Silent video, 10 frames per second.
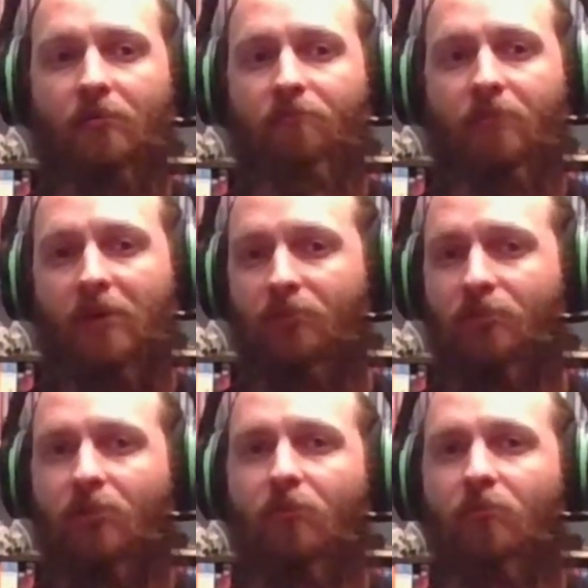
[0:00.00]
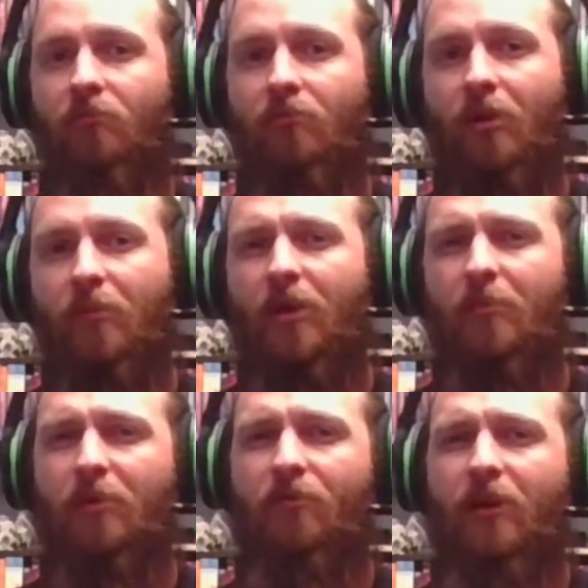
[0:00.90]
just don't, I'm not a big
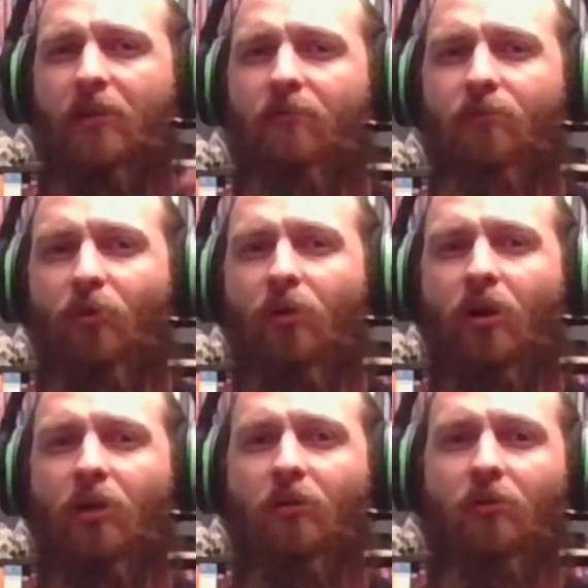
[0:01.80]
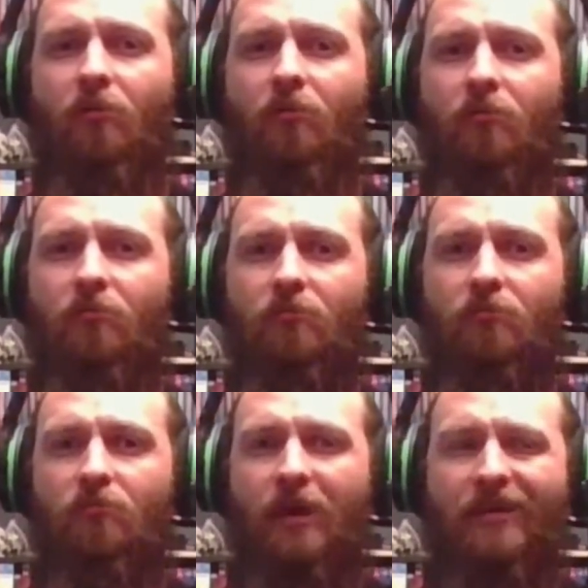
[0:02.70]
fan of full auto
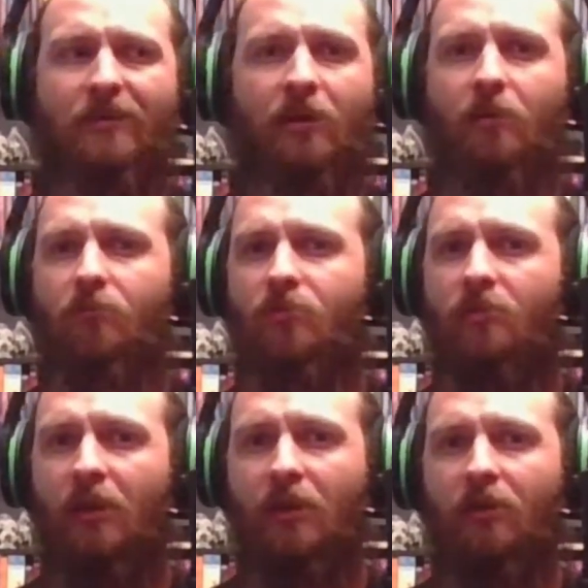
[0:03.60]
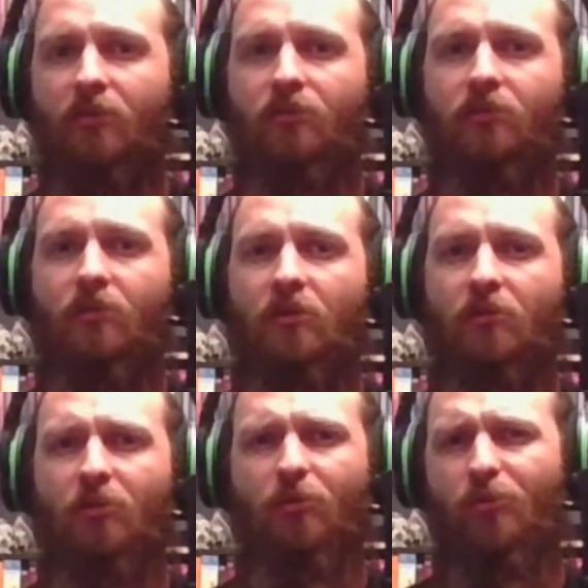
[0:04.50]
at times, I guess.
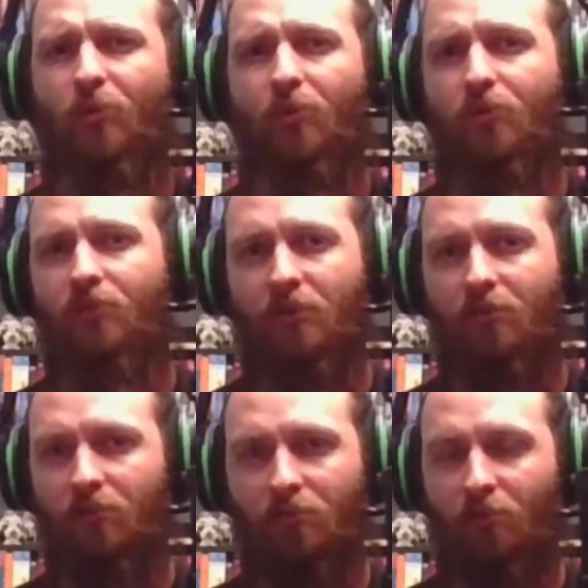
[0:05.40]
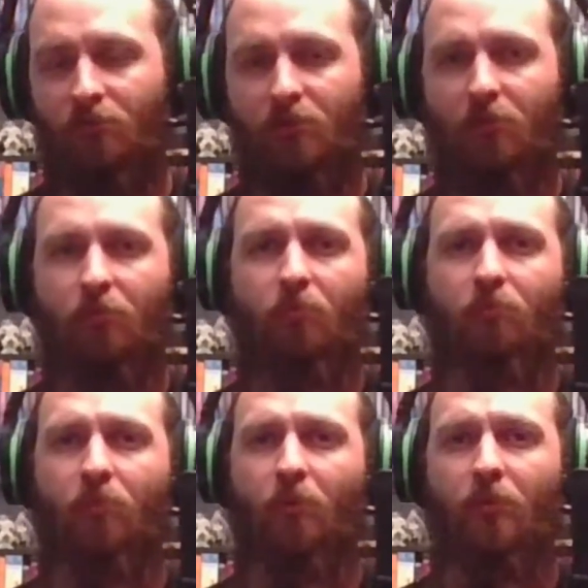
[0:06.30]
Close quarters, I just don't see a
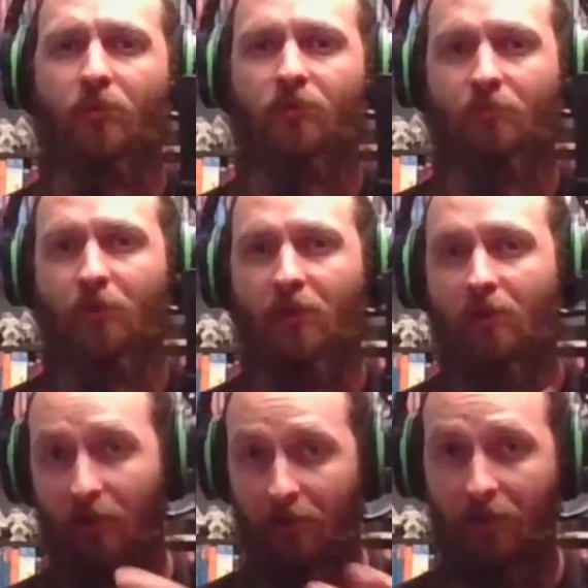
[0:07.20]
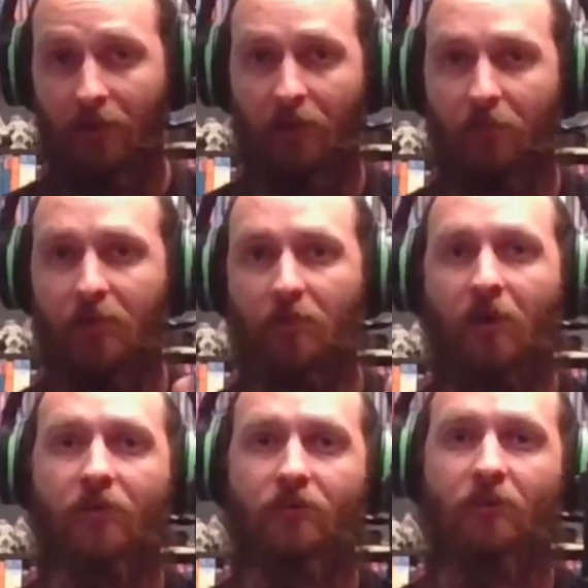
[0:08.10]
purpose. But again, I'm in the
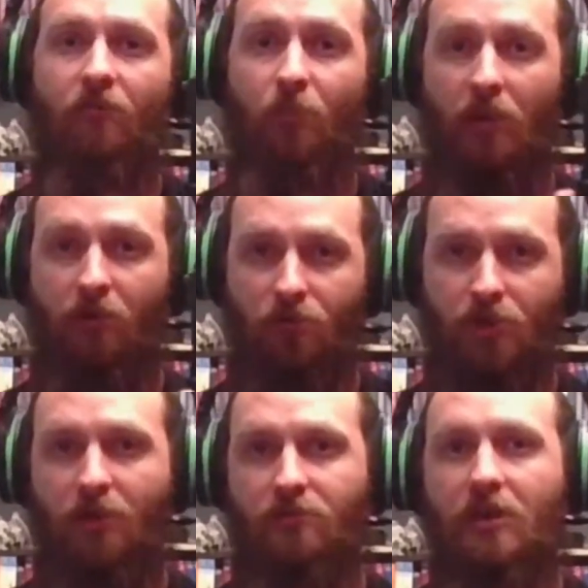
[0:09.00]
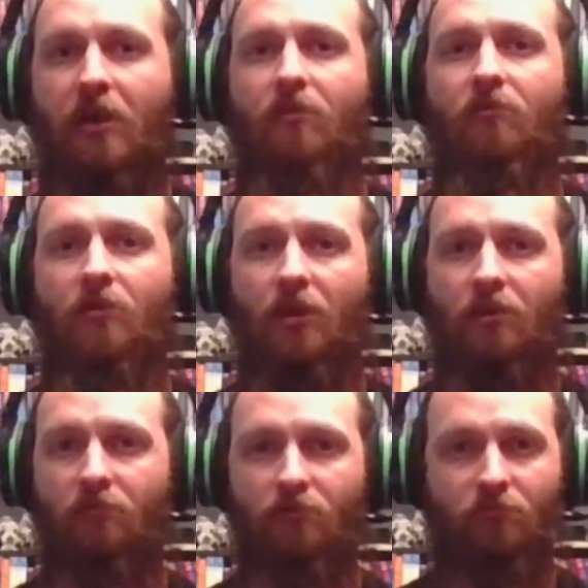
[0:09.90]
mindset of make your shots count, not
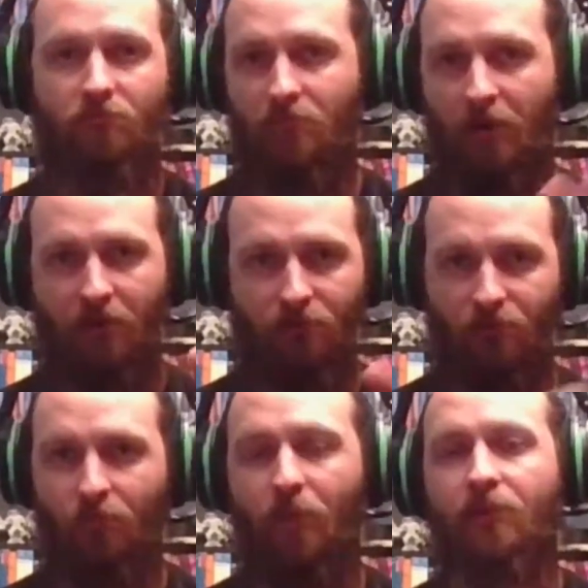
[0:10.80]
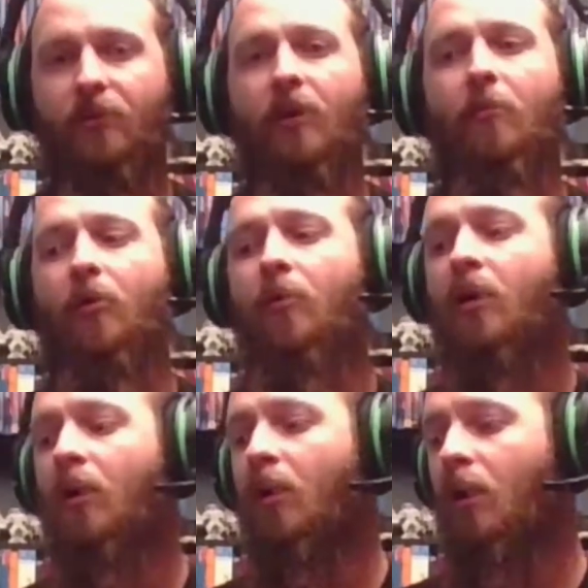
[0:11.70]
just waste ammo.
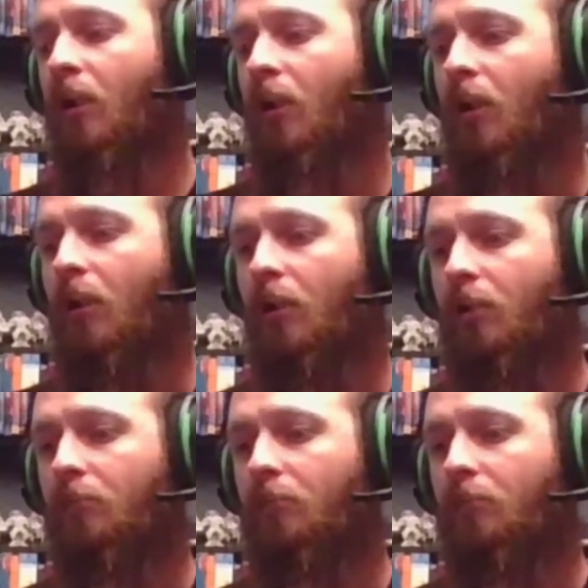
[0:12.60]
Um,